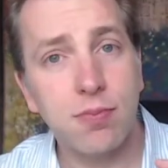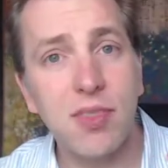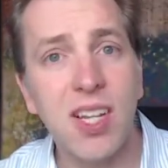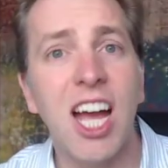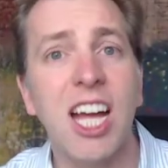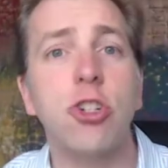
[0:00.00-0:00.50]

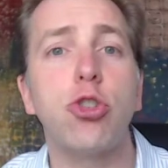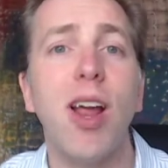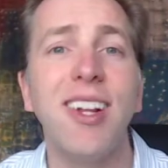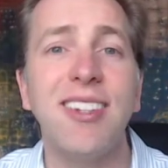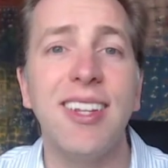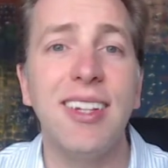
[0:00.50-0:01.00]

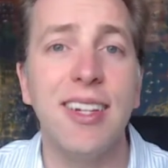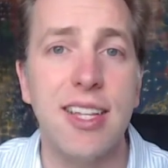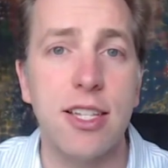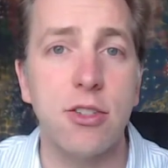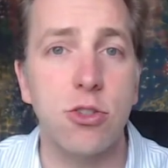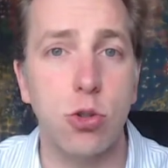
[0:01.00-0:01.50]
attracting
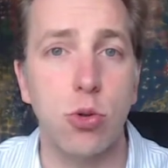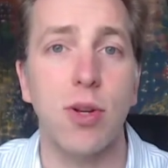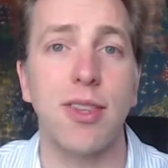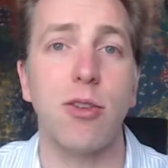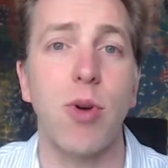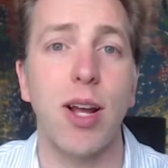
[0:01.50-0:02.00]
leads to a
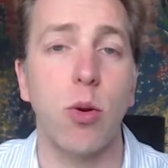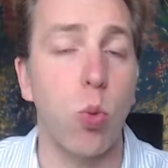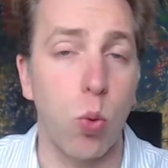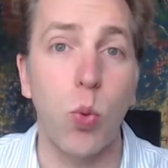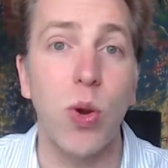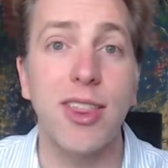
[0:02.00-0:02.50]

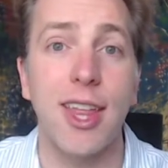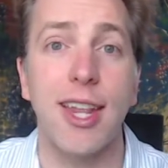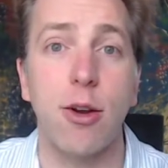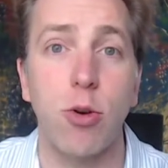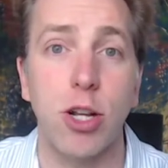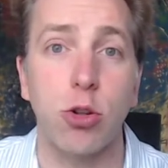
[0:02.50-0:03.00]

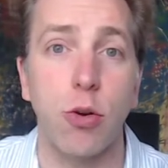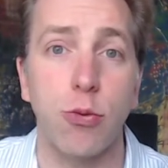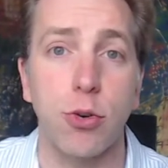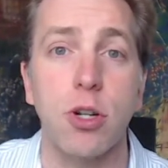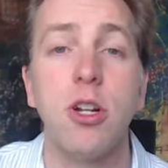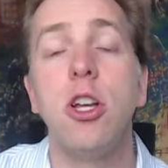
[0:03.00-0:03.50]
direct
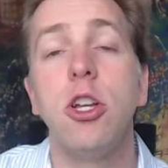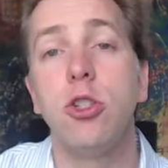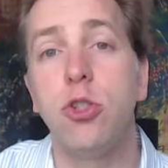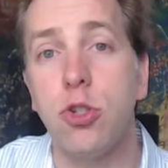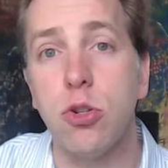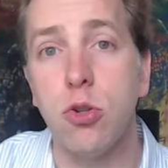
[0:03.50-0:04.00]
offer,
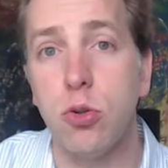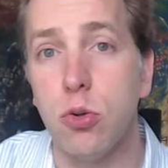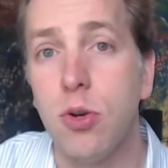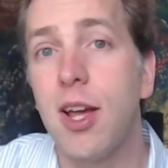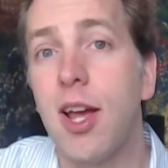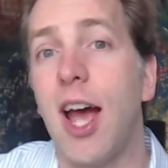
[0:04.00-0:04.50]
to
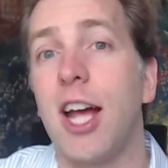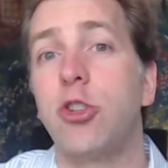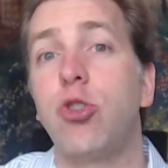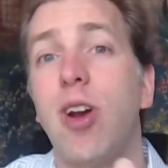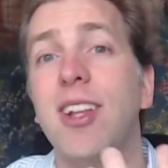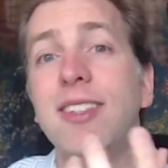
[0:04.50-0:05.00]

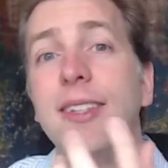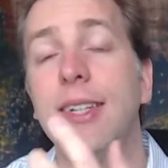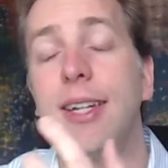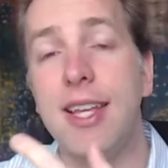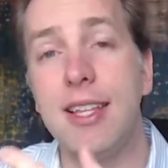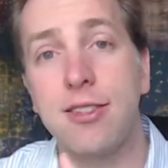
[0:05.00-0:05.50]
attracting
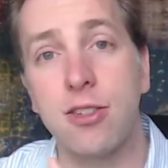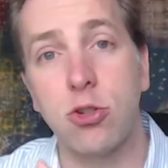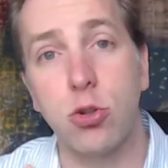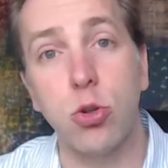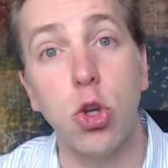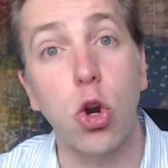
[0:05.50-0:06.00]
leads
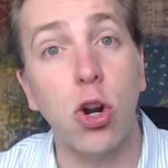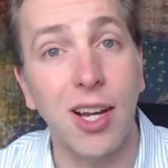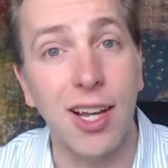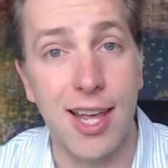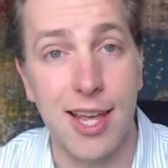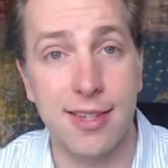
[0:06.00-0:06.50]
to your
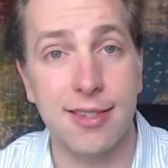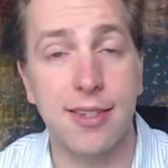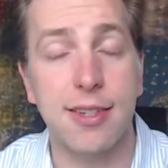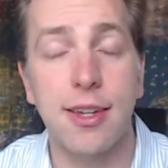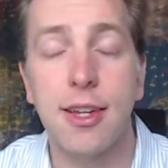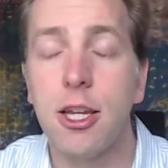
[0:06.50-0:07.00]
list,
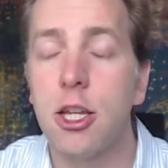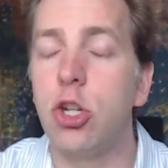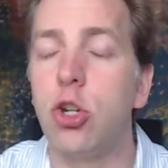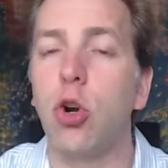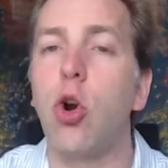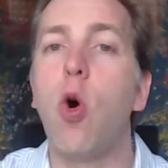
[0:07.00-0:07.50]

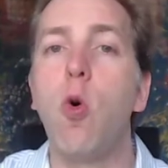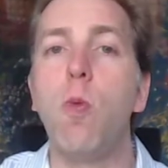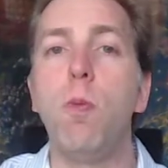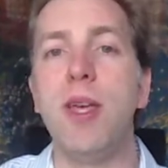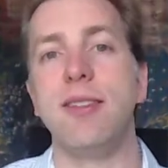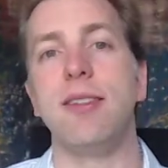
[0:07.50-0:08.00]
your whole
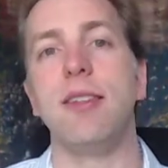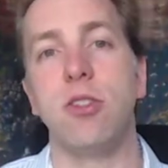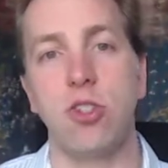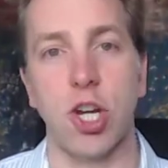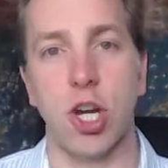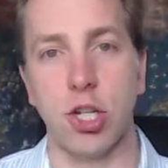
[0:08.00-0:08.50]
business
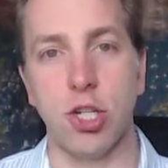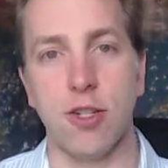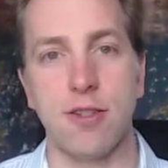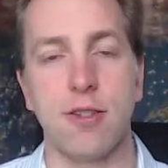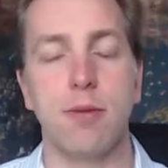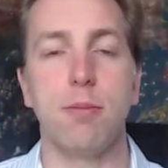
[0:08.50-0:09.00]

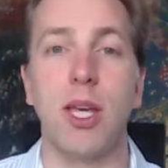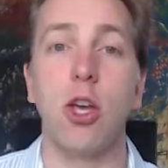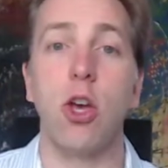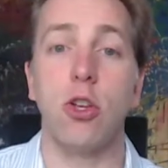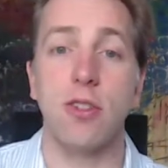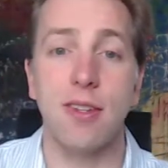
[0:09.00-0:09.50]
changes,
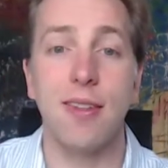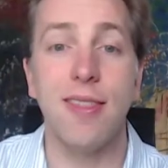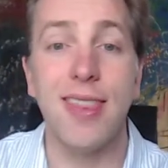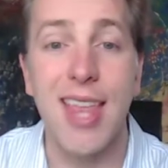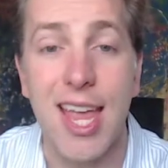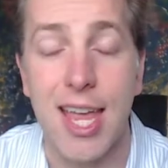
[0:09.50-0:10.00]
because
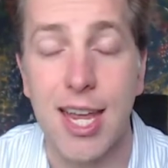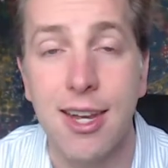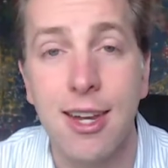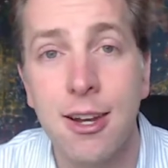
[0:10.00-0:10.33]
then